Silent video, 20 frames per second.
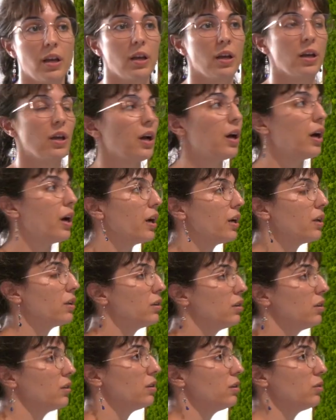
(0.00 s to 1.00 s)

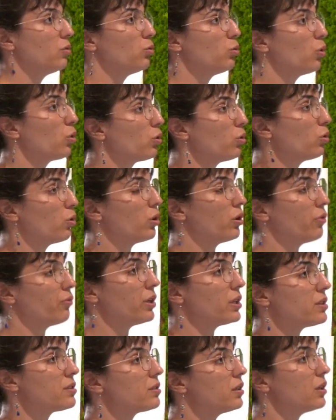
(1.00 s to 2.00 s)
I don't know if
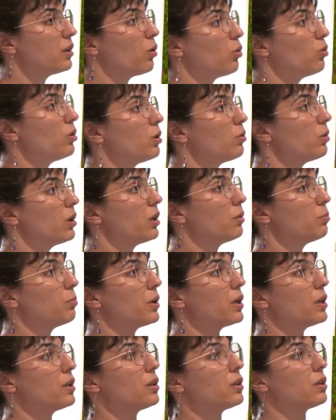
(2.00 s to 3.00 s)
it's the only way,
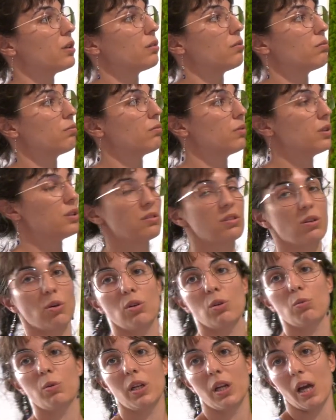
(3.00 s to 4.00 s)
but it's the only
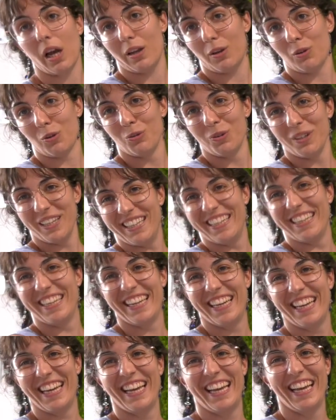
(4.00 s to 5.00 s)
way I know. Yeah,
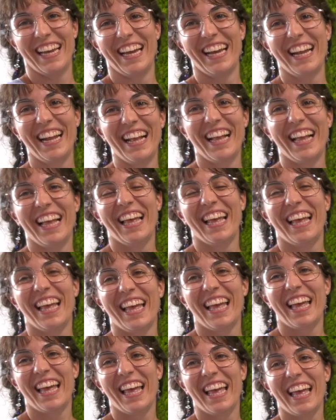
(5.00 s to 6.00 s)
well, at least
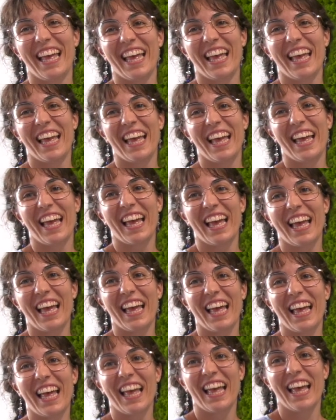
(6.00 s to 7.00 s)
the first way people
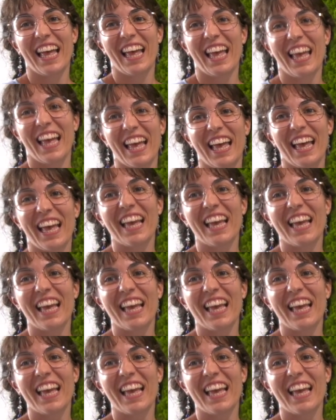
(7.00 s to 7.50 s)
come up with.